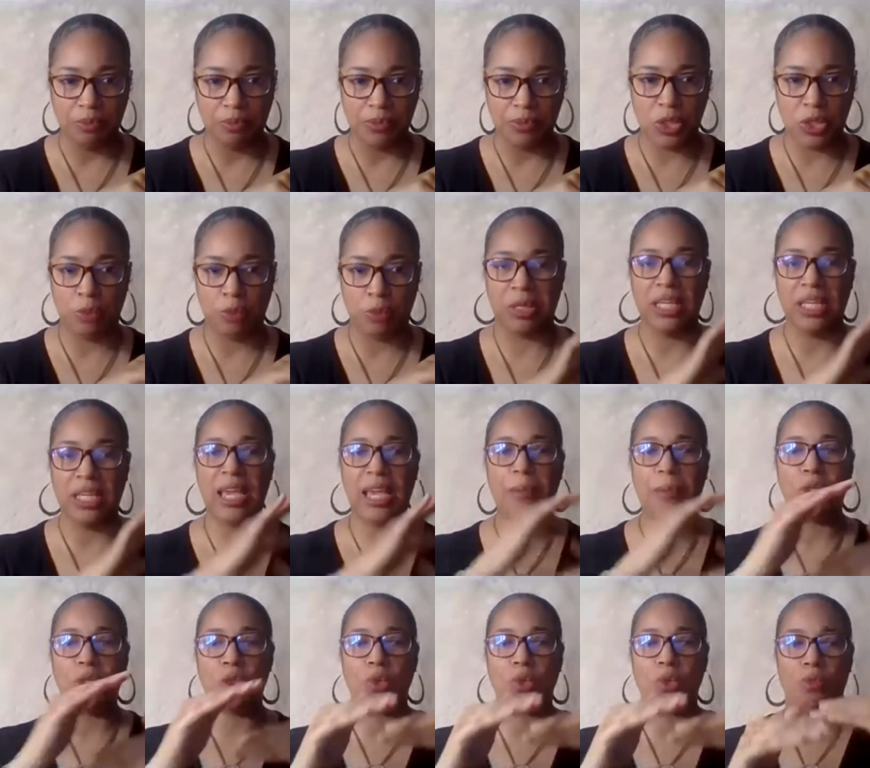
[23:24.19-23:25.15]
So being able
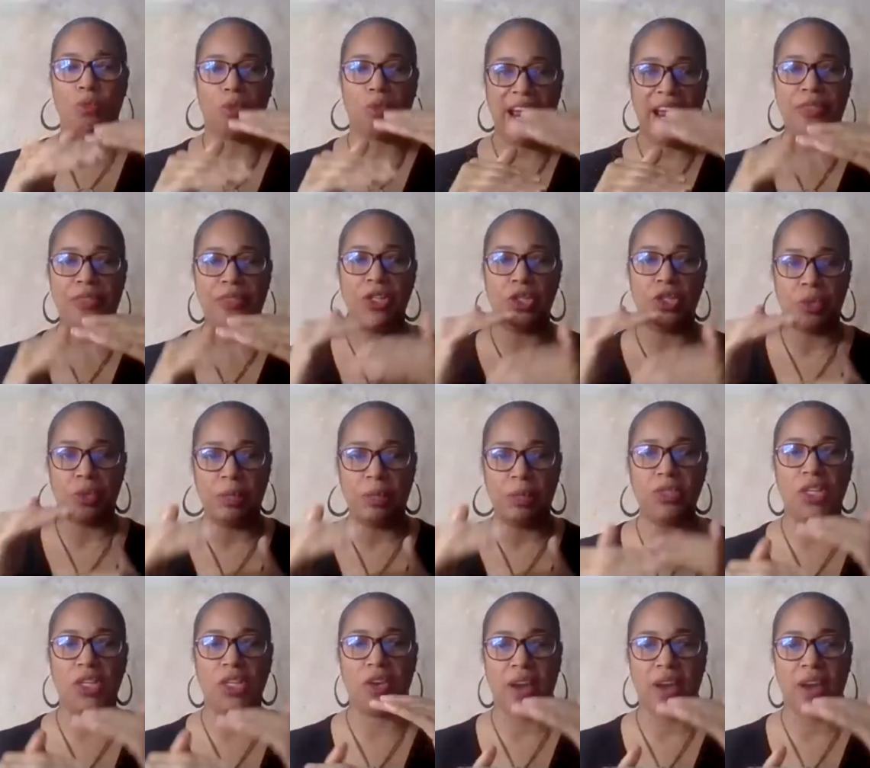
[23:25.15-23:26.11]
to write the dreams
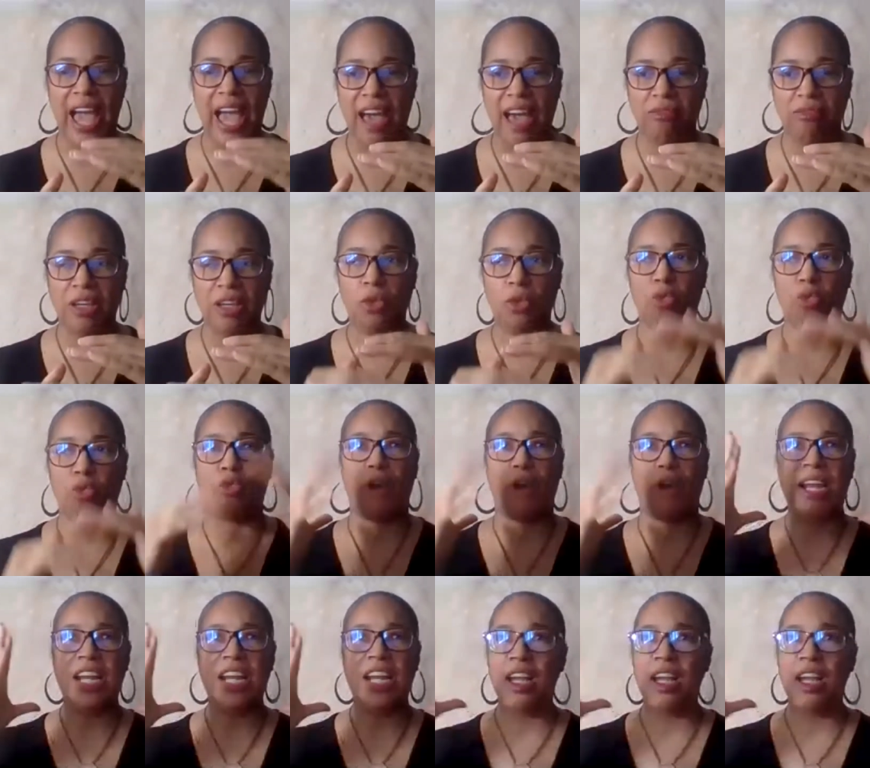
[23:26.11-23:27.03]
that you're having right